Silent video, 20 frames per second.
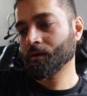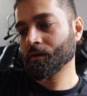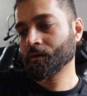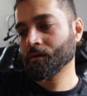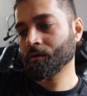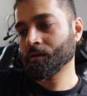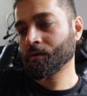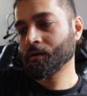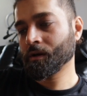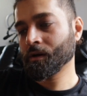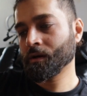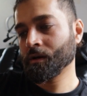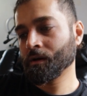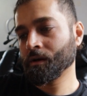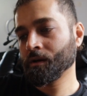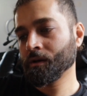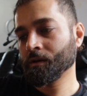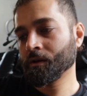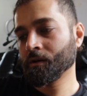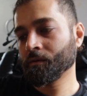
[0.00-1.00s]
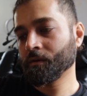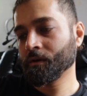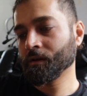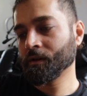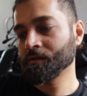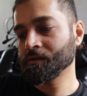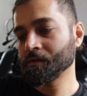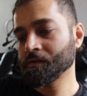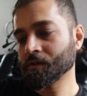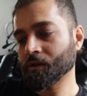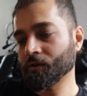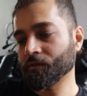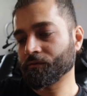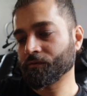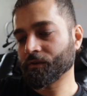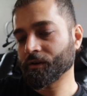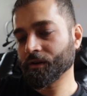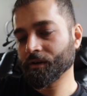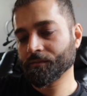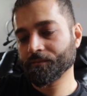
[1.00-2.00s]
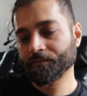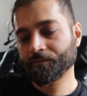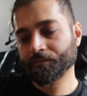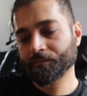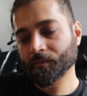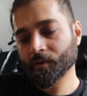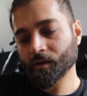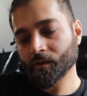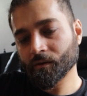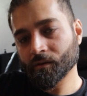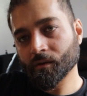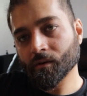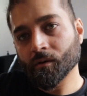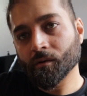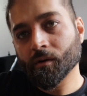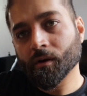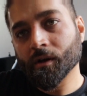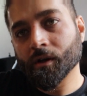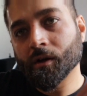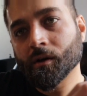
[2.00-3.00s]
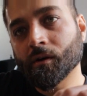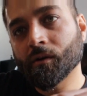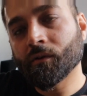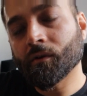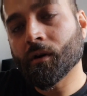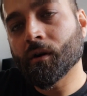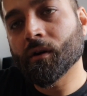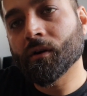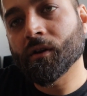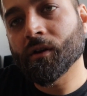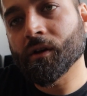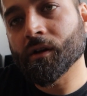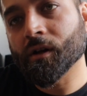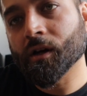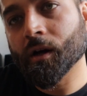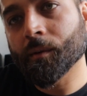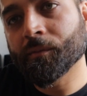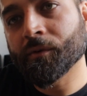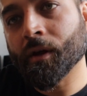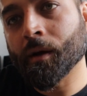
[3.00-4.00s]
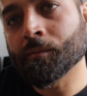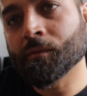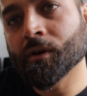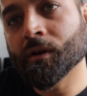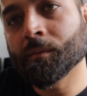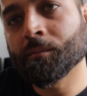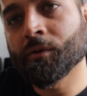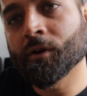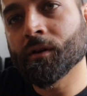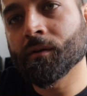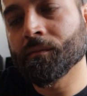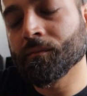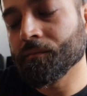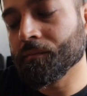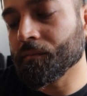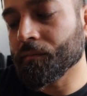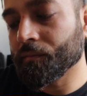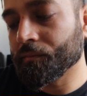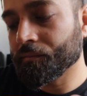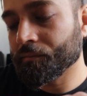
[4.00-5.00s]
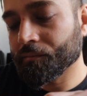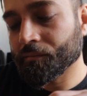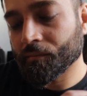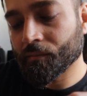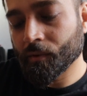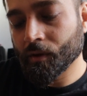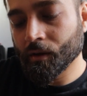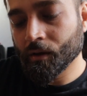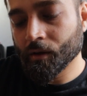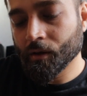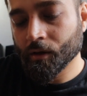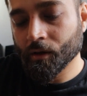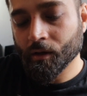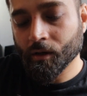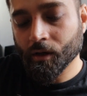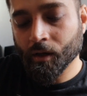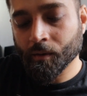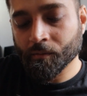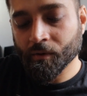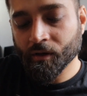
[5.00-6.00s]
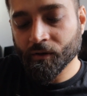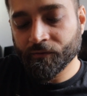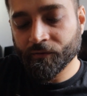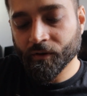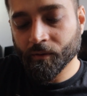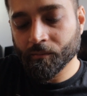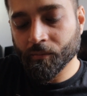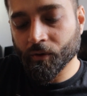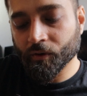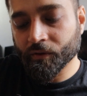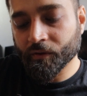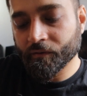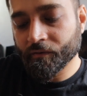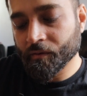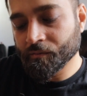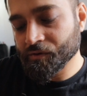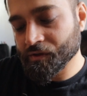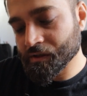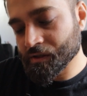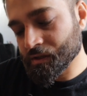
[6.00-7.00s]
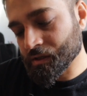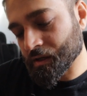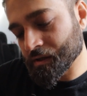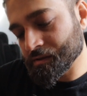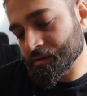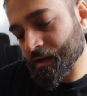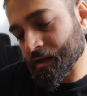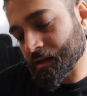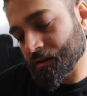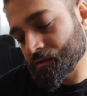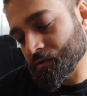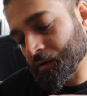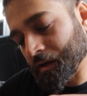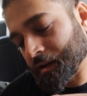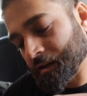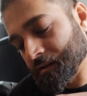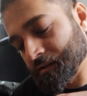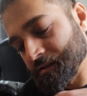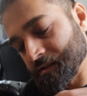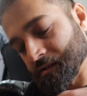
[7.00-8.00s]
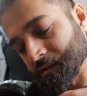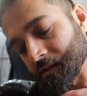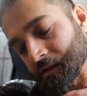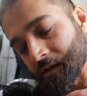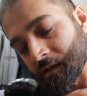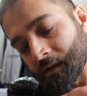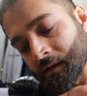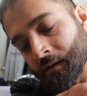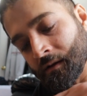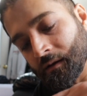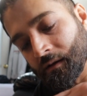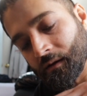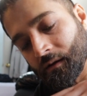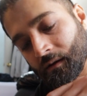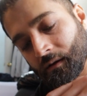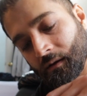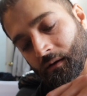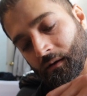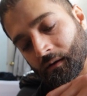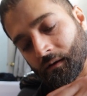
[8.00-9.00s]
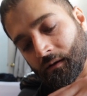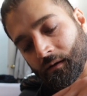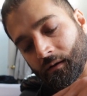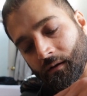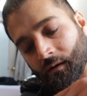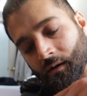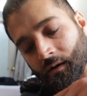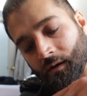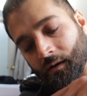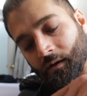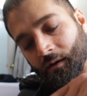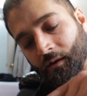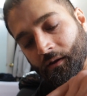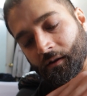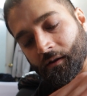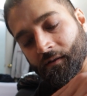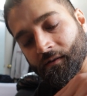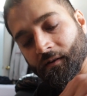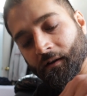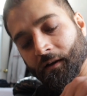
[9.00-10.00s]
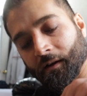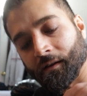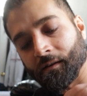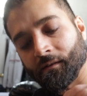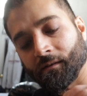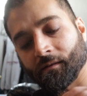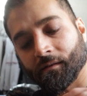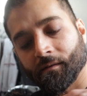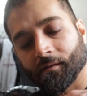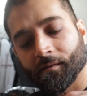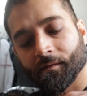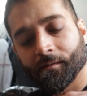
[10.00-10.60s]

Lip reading: You know what? Let's just go for it. So here's our teacups. I'm gonna fill both of them just because so I can see the designs.